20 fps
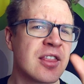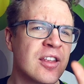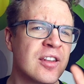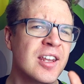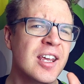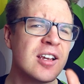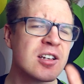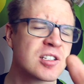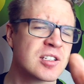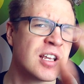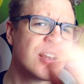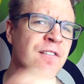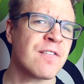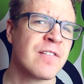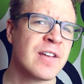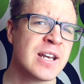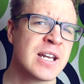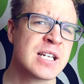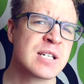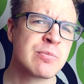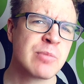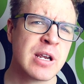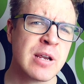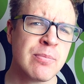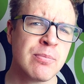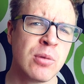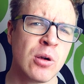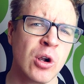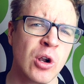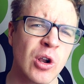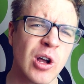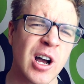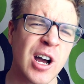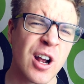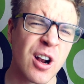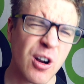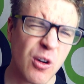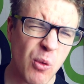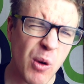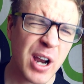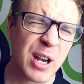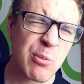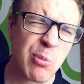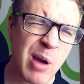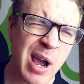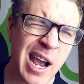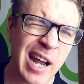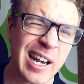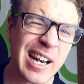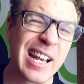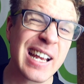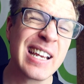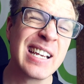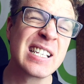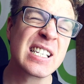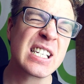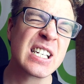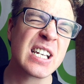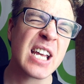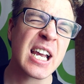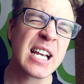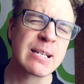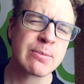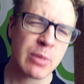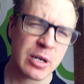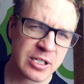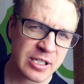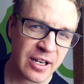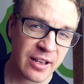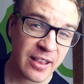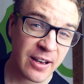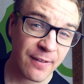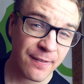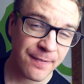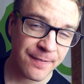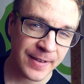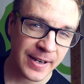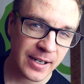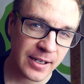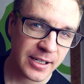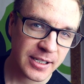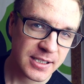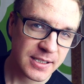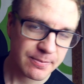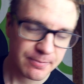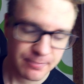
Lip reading: the next thing Finnish people are quite bad is expressing their feelings.